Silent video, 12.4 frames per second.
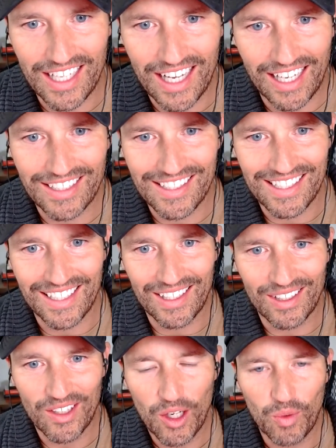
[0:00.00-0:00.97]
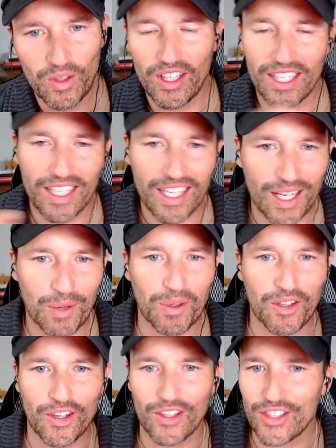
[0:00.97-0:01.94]
nineteen with like, hey,
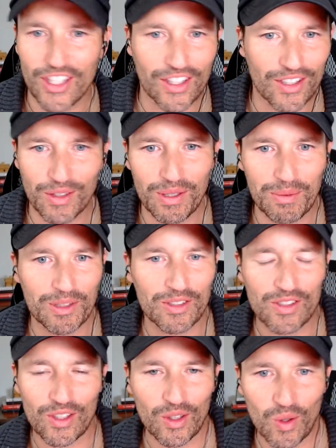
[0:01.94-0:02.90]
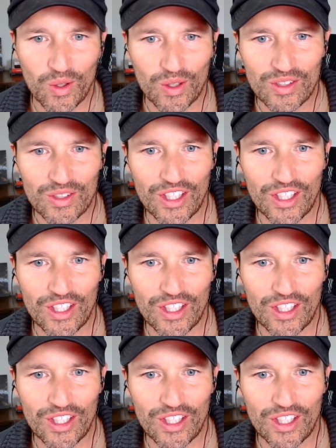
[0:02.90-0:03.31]
what are our shared agreements and goals?